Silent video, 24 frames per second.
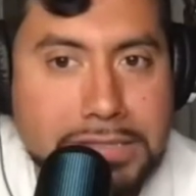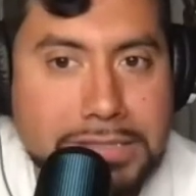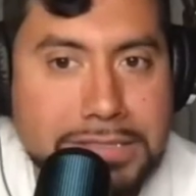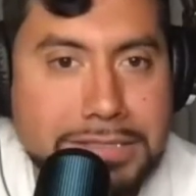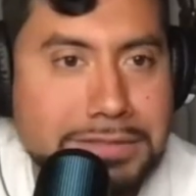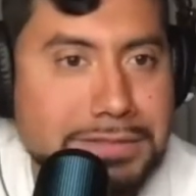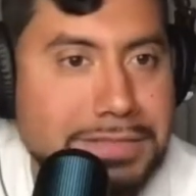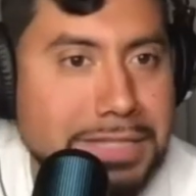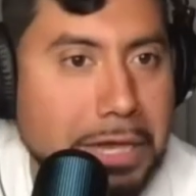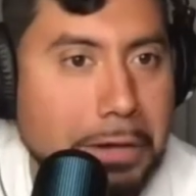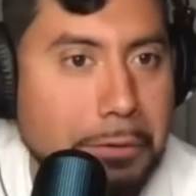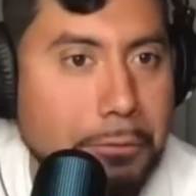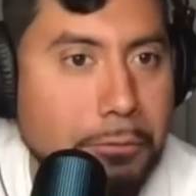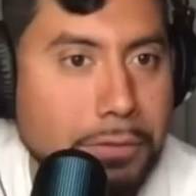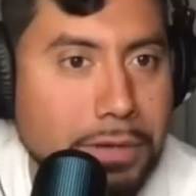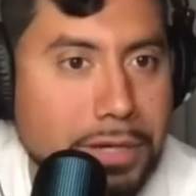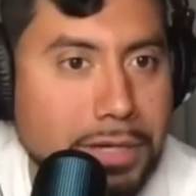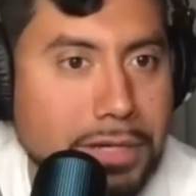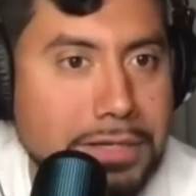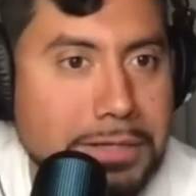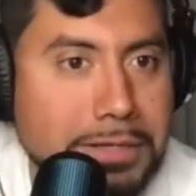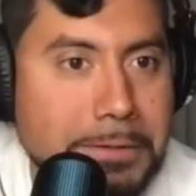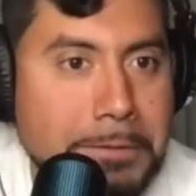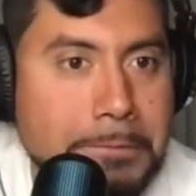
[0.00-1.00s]
I'm like,
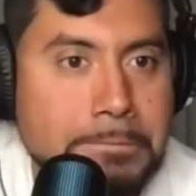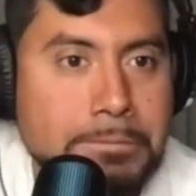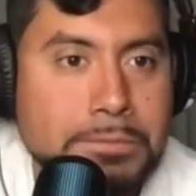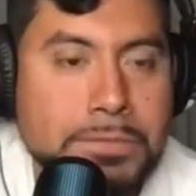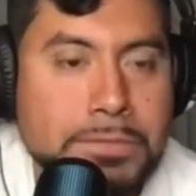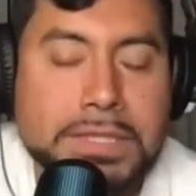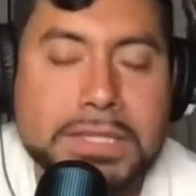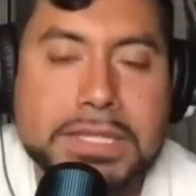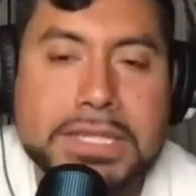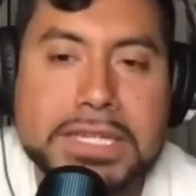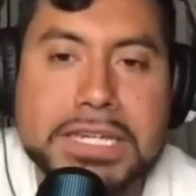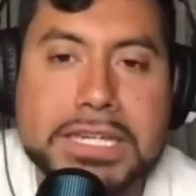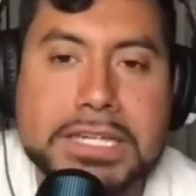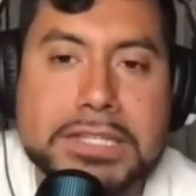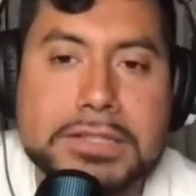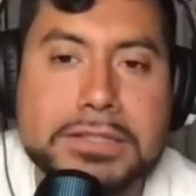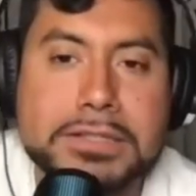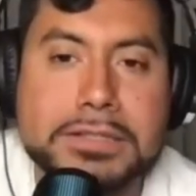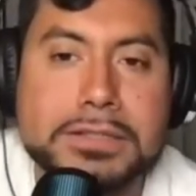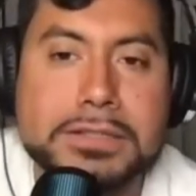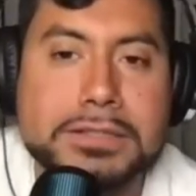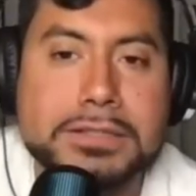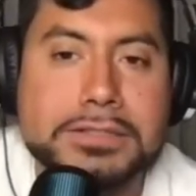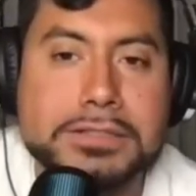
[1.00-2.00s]
what? And
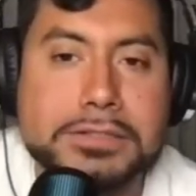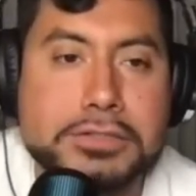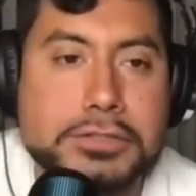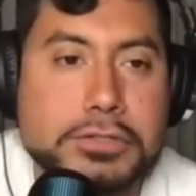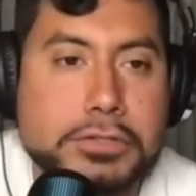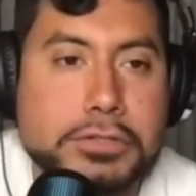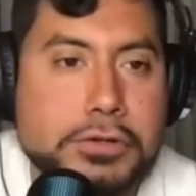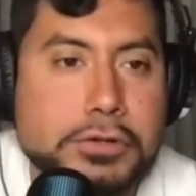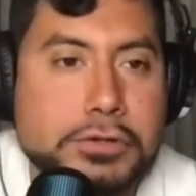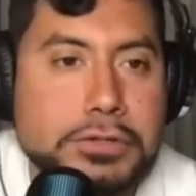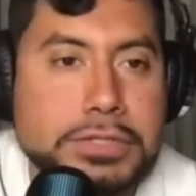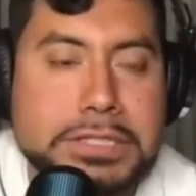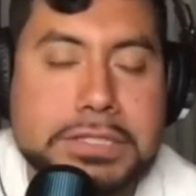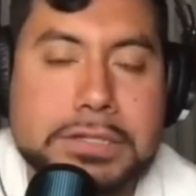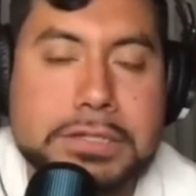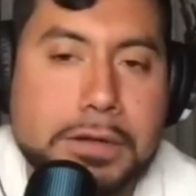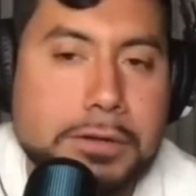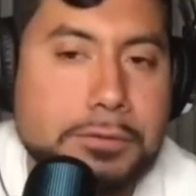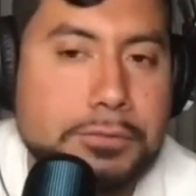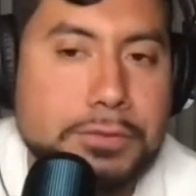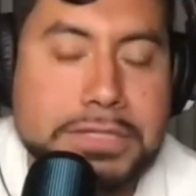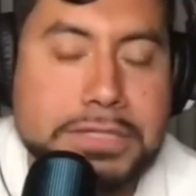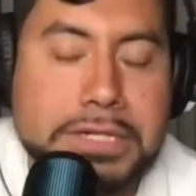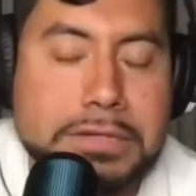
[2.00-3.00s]
the security
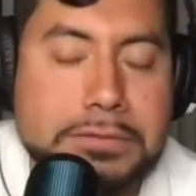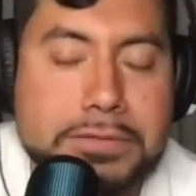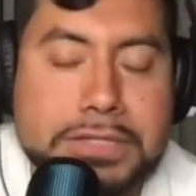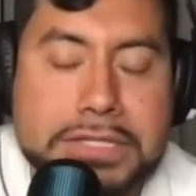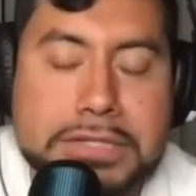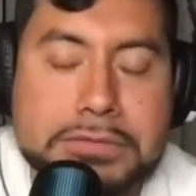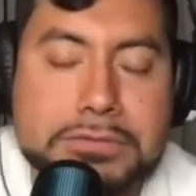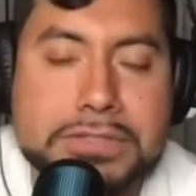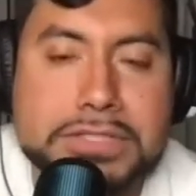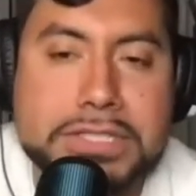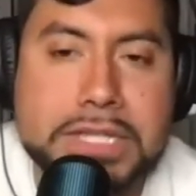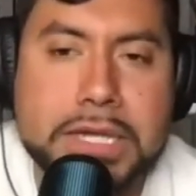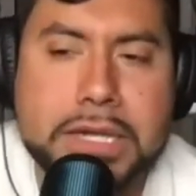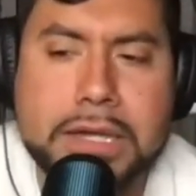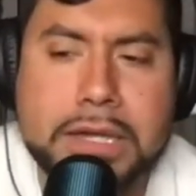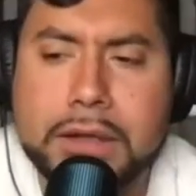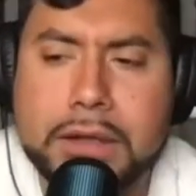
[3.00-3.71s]
guard, whatever, he was like,